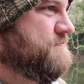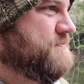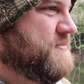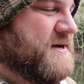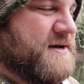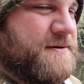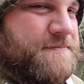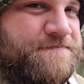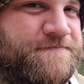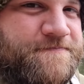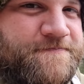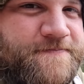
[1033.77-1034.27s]

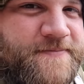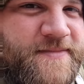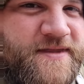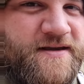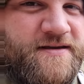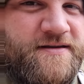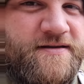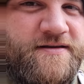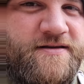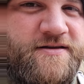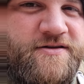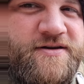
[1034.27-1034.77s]
But
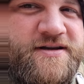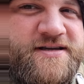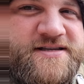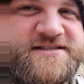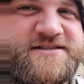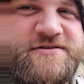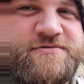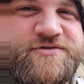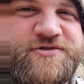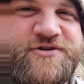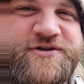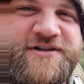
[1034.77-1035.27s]
you can
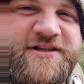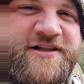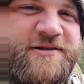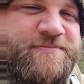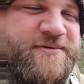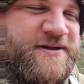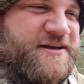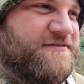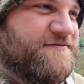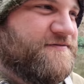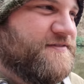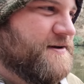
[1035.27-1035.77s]
still do a little
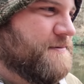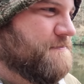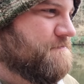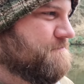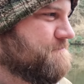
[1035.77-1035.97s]
bit of